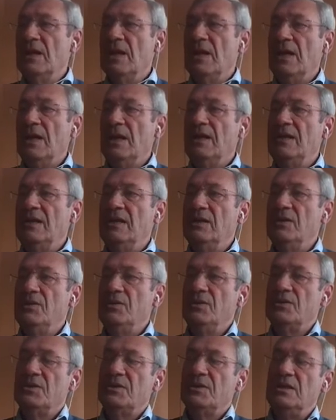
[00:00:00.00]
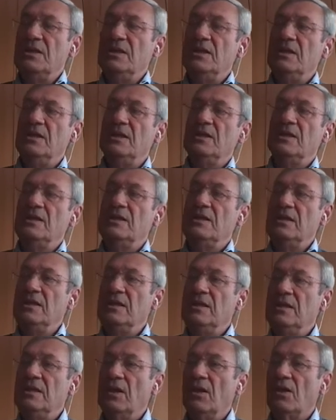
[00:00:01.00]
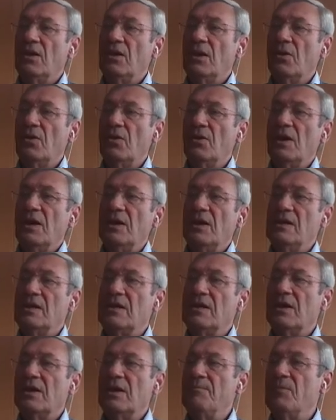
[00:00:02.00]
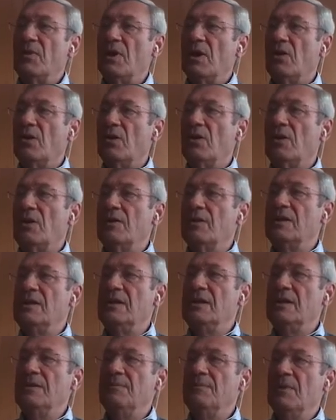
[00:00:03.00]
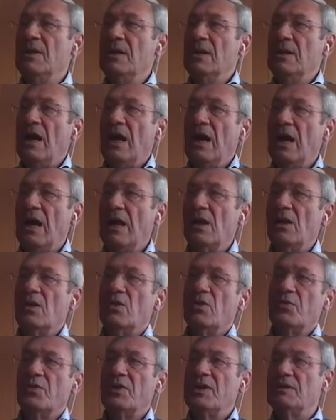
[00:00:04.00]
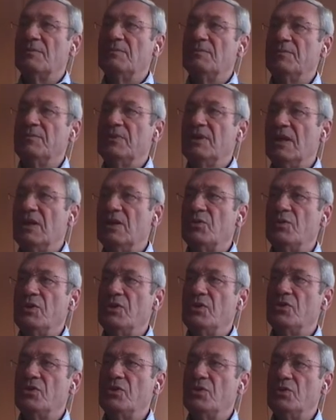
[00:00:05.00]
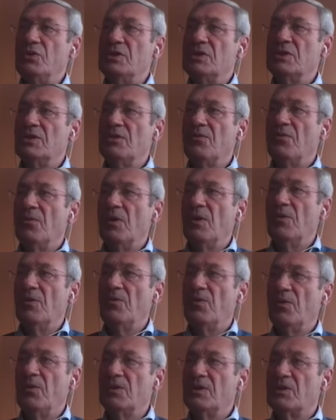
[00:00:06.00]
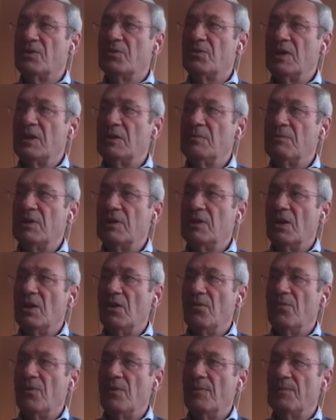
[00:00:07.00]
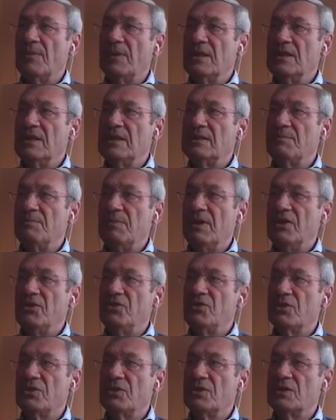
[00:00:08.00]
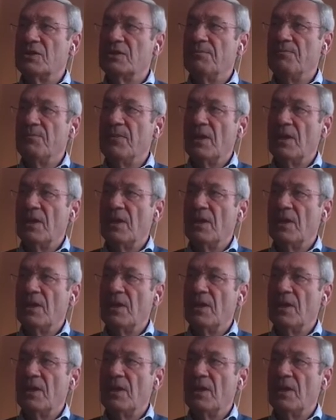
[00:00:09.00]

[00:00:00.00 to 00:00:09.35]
And here you see the organogram or the algorithm that we choose for the treatment of these patients.